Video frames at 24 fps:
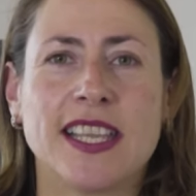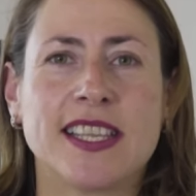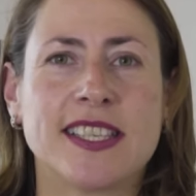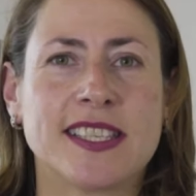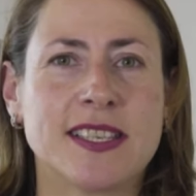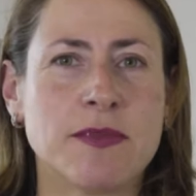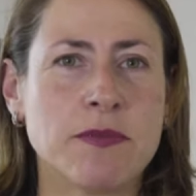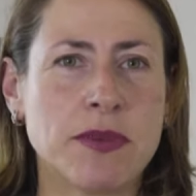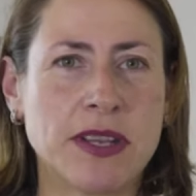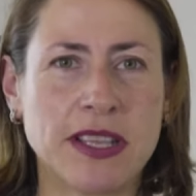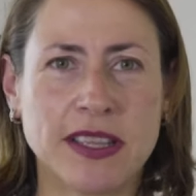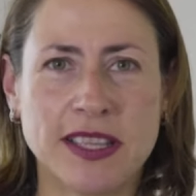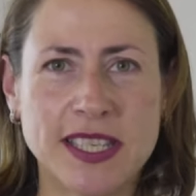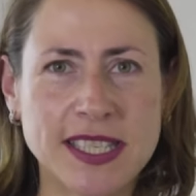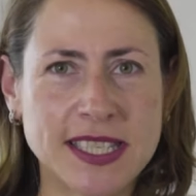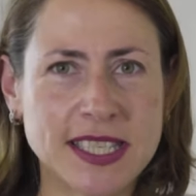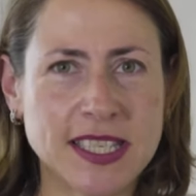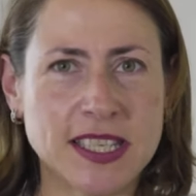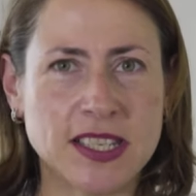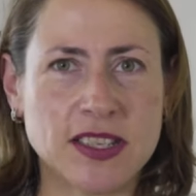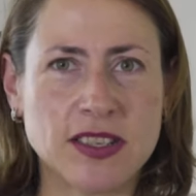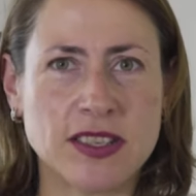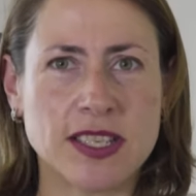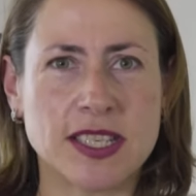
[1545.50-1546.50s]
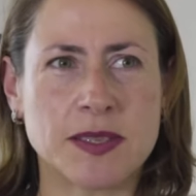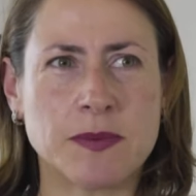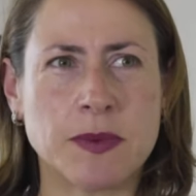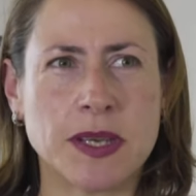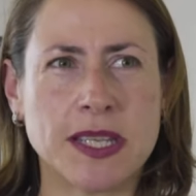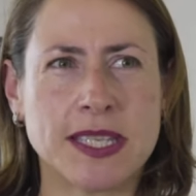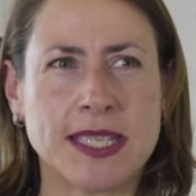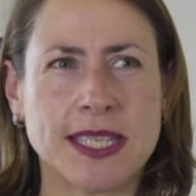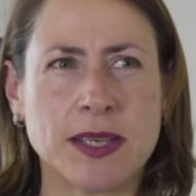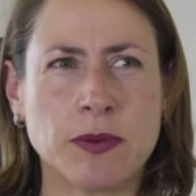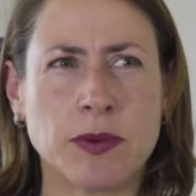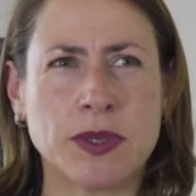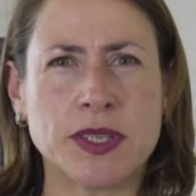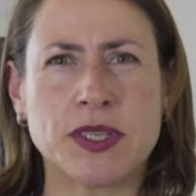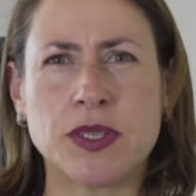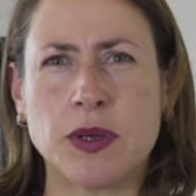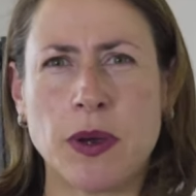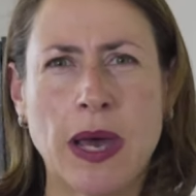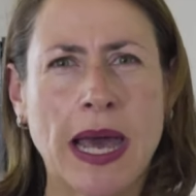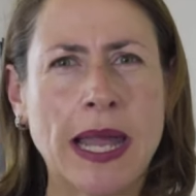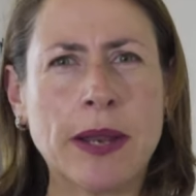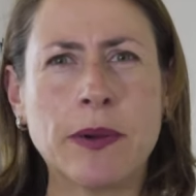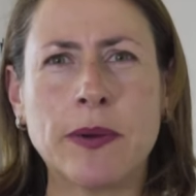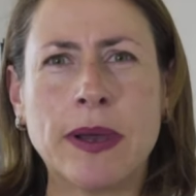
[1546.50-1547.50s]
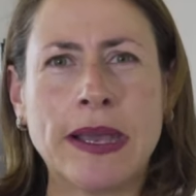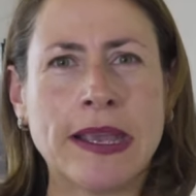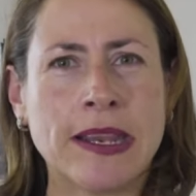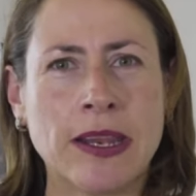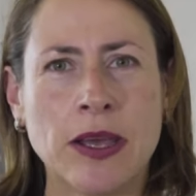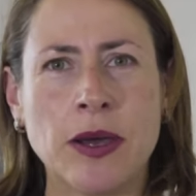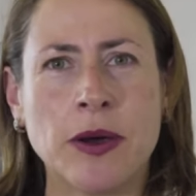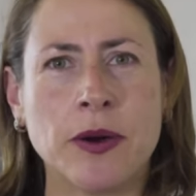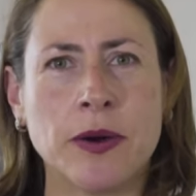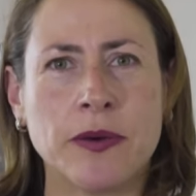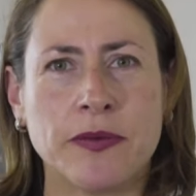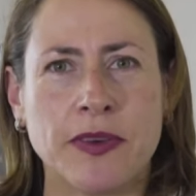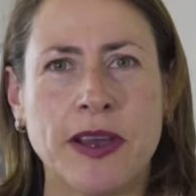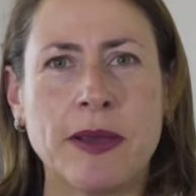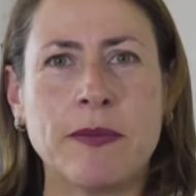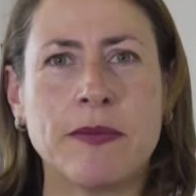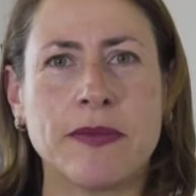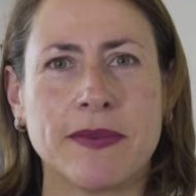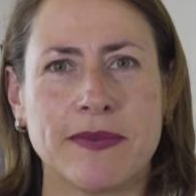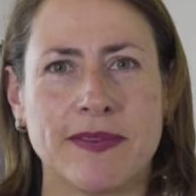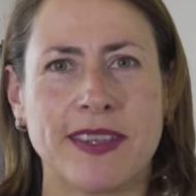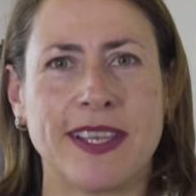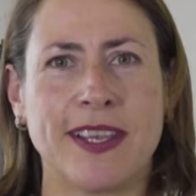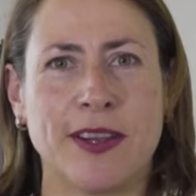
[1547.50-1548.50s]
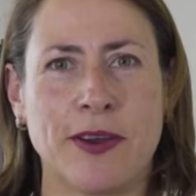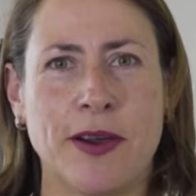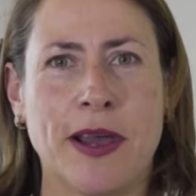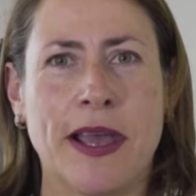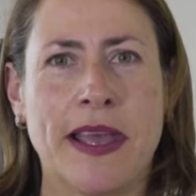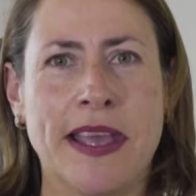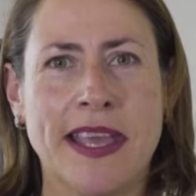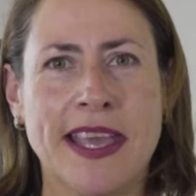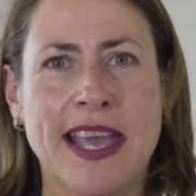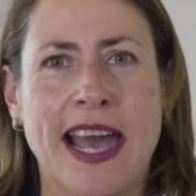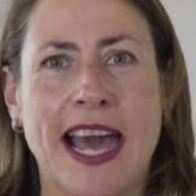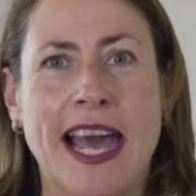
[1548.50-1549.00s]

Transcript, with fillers: somebody listening to this might say, well, so how do I know if I'm, you know, I,